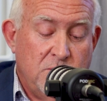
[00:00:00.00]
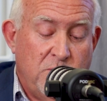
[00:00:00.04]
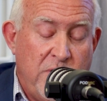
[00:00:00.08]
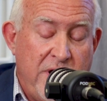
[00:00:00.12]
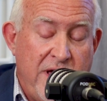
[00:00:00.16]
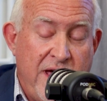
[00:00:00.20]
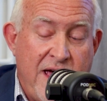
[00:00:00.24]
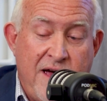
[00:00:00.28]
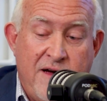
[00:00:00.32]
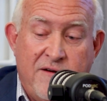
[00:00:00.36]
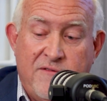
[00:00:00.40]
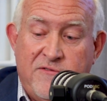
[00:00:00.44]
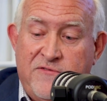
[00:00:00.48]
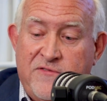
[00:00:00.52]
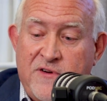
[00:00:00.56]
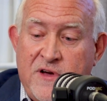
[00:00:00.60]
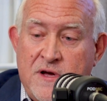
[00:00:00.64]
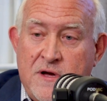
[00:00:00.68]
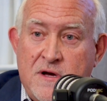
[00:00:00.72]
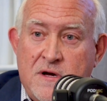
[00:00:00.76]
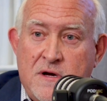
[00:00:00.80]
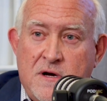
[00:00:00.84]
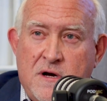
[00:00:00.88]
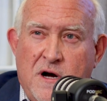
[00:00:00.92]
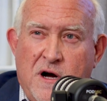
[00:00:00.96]
have
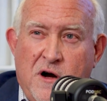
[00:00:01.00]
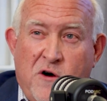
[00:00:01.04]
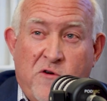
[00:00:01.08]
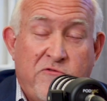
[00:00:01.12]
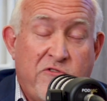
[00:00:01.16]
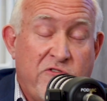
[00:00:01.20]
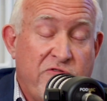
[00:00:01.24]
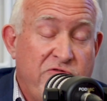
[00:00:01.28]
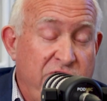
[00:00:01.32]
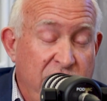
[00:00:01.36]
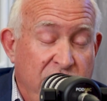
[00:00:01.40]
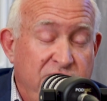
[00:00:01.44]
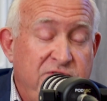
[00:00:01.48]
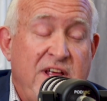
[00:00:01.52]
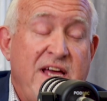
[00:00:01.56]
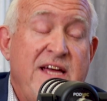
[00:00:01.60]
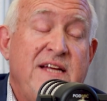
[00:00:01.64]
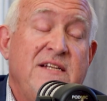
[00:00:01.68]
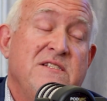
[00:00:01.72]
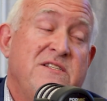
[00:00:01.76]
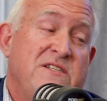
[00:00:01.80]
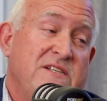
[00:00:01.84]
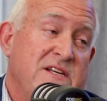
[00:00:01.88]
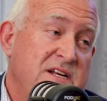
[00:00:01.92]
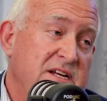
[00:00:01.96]
over
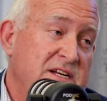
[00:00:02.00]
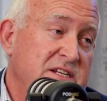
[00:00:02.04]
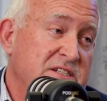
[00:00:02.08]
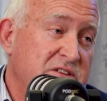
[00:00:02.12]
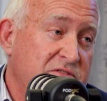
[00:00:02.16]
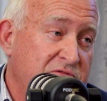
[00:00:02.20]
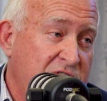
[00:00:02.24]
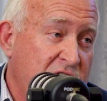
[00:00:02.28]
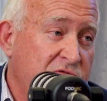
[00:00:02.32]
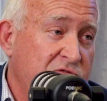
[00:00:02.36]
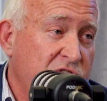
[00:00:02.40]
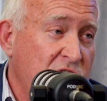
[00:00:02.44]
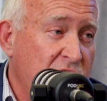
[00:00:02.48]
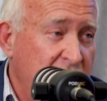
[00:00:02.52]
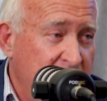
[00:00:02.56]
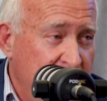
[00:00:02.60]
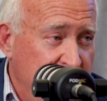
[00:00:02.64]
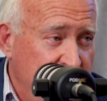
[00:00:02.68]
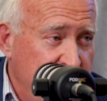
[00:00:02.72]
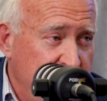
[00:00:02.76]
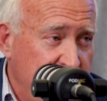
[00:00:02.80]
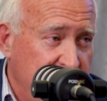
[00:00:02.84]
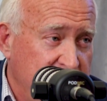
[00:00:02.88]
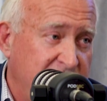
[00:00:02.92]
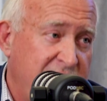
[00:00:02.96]
15 cities of over
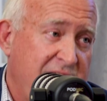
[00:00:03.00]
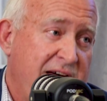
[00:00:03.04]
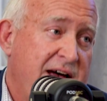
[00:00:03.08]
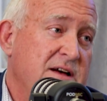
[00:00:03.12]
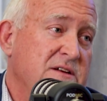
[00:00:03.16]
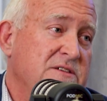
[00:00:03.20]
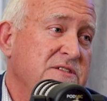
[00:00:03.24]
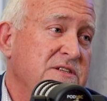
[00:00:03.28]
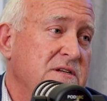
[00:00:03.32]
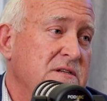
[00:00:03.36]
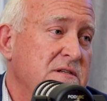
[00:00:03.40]
100,000.